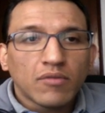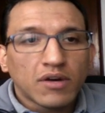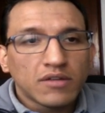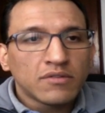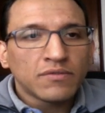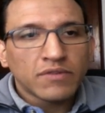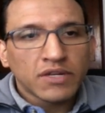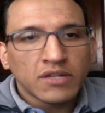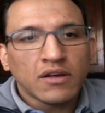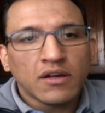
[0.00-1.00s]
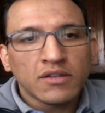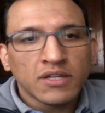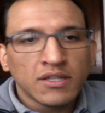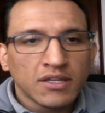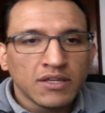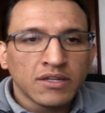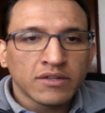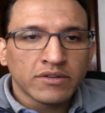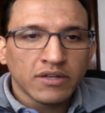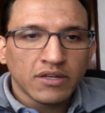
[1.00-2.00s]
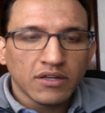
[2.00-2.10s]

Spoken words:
What's our friend holding here?